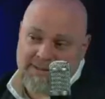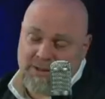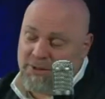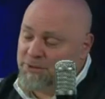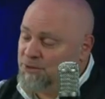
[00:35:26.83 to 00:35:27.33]
in
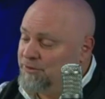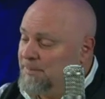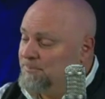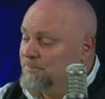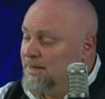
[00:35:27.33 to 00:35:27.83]
the whole
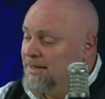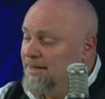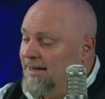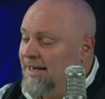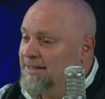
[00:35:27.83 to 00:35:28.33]
strip,
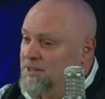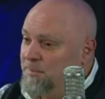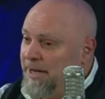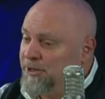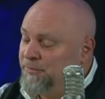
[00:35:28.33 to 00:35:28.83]
uh,
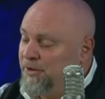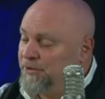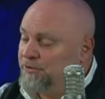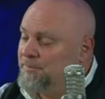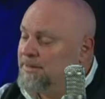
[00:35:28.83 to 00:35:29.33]
despite her
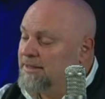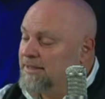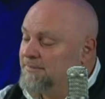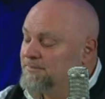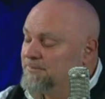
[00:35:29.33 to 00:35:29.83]

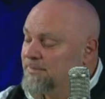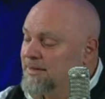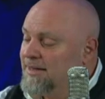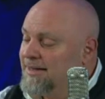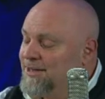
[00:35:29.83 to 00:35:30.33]
vulnerability.
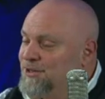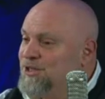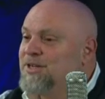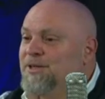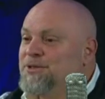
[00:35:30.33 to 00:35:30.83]
She
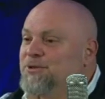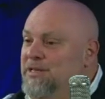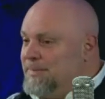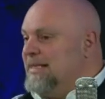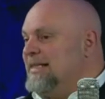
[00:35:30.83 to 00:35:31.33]
starts
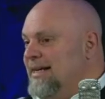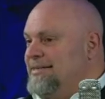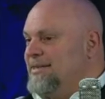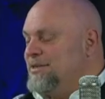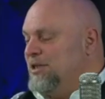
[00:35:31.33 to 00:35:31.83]
screaming things
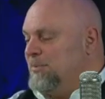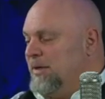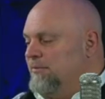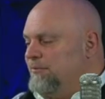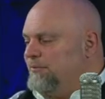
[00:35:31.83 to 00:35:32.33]
at
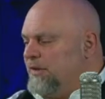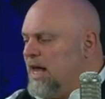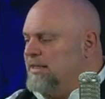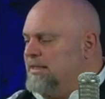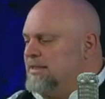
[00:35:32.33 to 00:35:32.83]
Snoopy
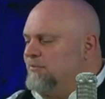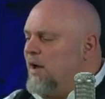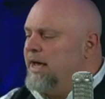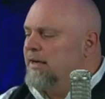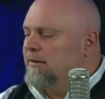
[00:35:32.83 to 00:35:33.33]
floods,
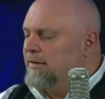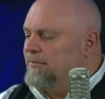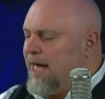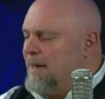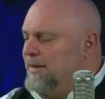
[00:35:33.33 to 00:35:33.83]
fire, and
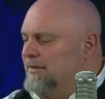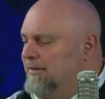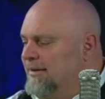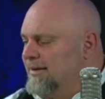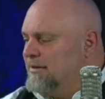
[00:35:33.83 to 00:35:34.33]
famine,
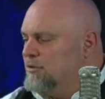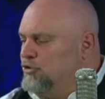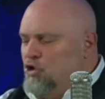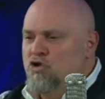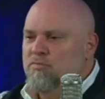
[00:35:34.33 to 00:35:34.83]

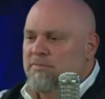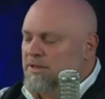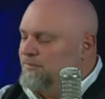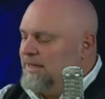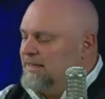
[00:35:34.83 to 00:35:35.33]
doom,
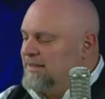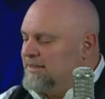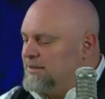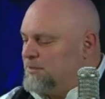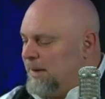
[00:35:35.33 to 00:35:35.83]
defeat, and
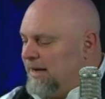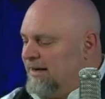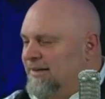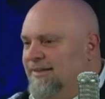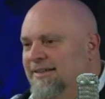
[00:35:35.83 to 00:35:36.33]
despair.